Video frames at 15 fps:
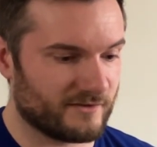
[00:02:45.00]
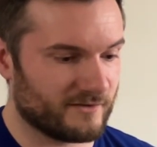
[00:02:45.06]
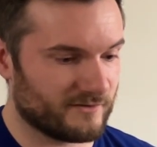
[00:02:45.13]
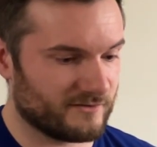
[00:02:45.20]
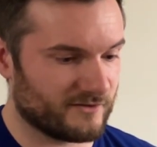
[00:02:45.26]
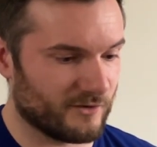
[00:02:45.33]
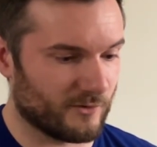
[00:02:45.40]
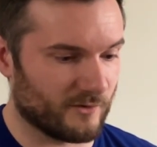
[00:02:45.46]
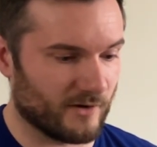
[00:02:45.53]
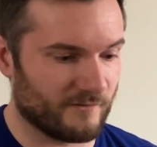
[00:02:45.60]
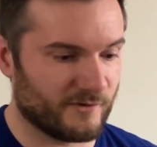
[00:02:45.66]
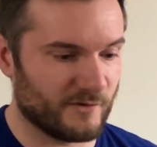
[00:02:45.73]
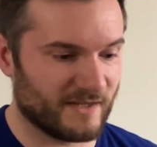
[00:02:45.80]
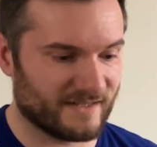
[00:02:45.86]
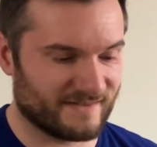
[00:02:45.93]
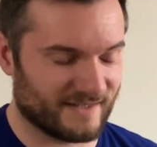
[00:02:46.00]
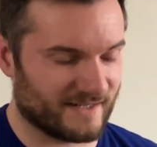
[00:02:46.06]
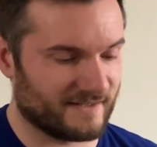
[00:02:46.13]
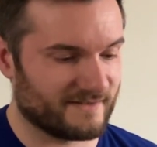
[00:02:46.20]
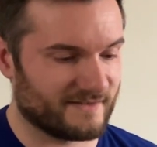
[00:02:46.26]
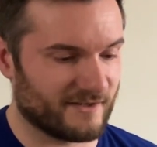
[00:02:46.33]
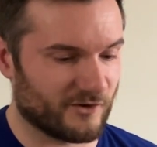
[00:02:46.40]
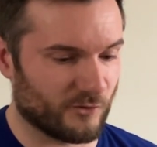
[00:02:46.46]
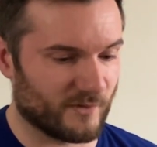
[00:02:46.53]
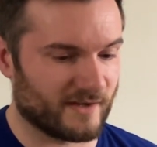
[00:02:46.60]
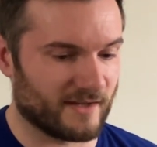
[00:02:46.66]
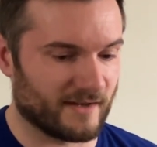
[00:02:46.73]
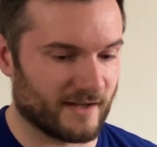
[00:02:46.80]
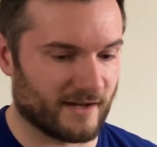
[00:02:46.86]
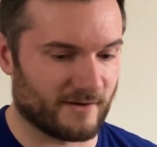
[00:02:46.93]
So a few things to consider
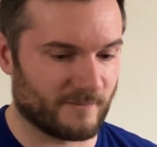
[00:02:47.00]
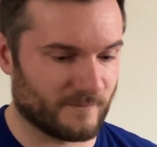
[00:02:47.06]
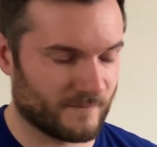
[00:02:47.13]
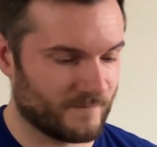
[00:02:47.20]
within that.